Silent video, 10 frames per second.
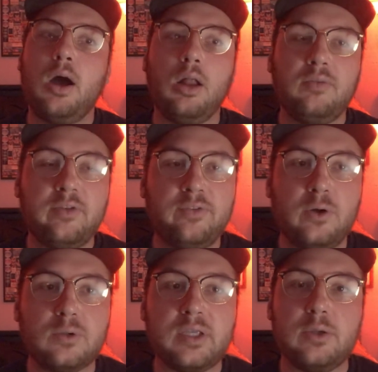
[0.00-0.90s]
All of the
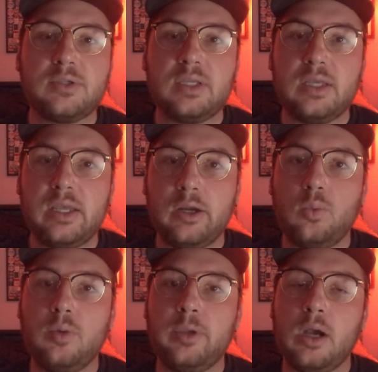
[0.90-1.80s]
photos that you see here
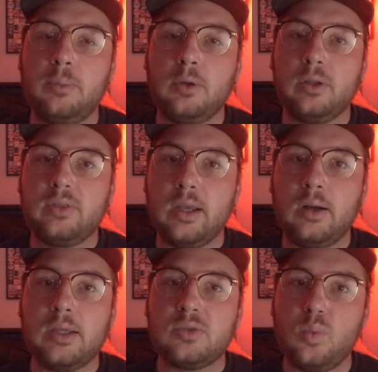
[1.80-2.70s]
will be uploaded
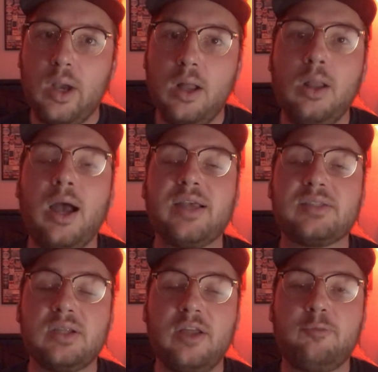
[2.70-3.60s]
there as well. I
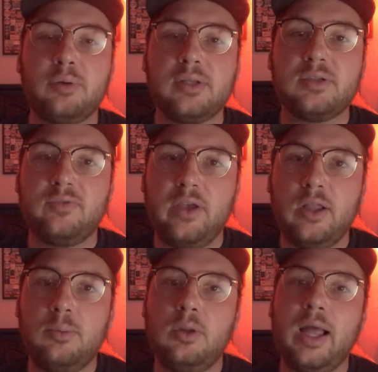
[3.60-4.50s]
still have prints
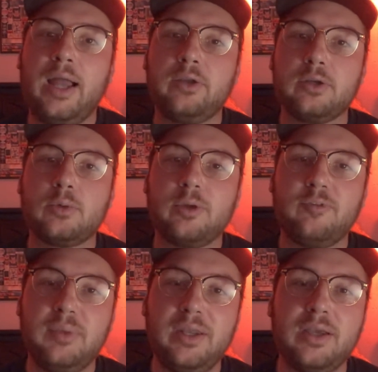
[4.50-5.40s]
available at
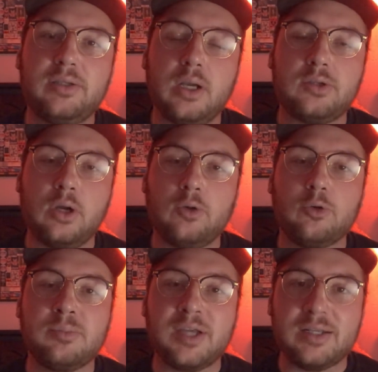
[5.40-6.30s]

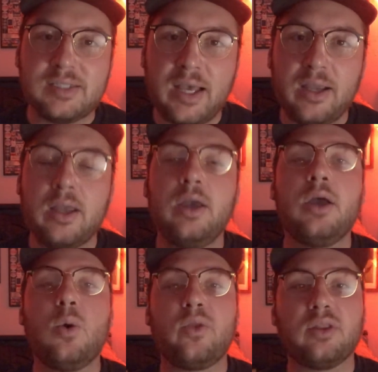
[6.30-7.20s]
GoodGriefMedia.DARKROOM.TECH,
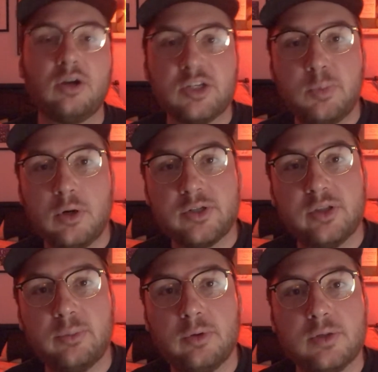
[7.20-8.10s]
with a large
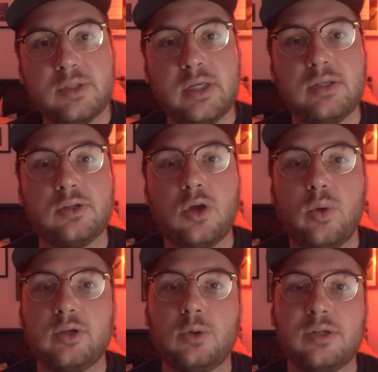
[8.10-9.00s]
portion of the proceeds
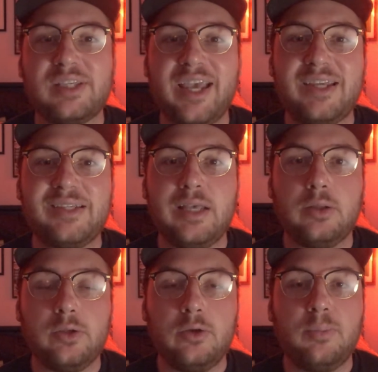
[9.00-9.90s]
going towards the
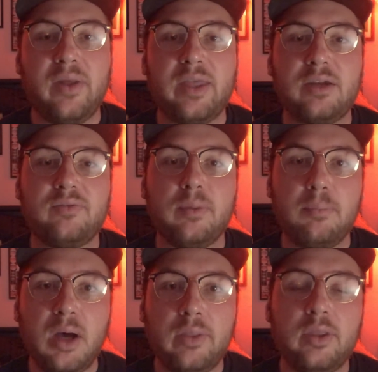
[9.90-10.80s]
ACLU by the end of the
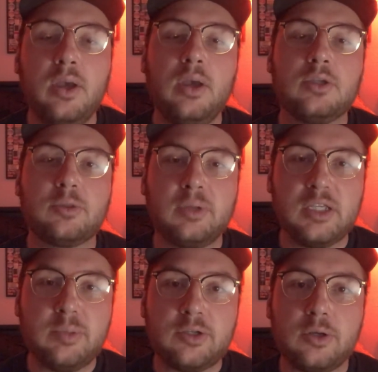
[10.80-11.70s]
month. So
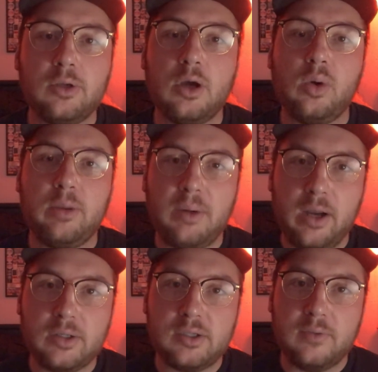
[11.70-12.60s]
please make sure to go and
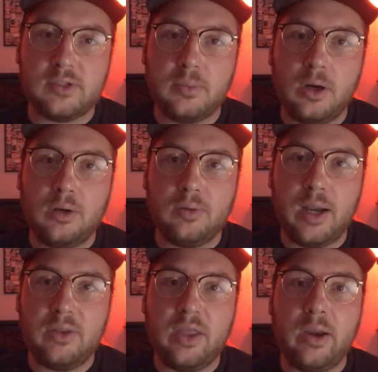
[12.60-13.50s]
buy yourself some art
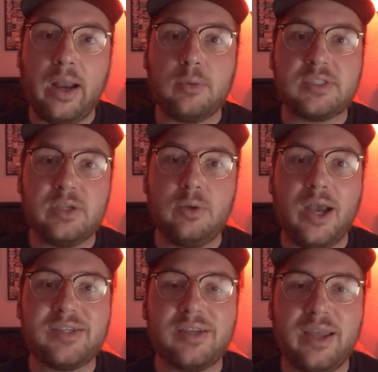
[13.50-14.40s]
right there, and I will see you
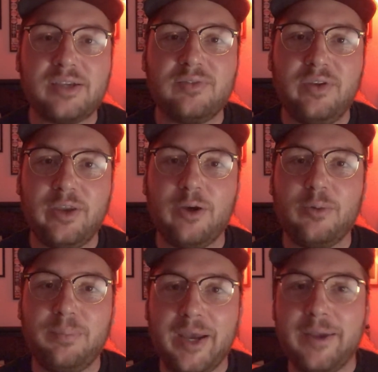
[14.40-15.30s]
guys in the next video.
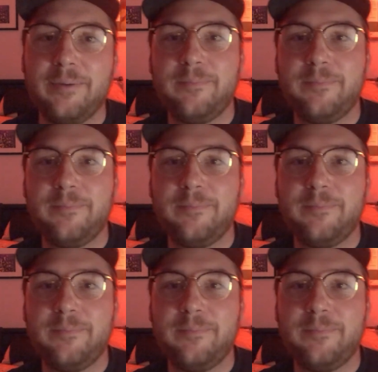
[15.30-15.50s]
Bye.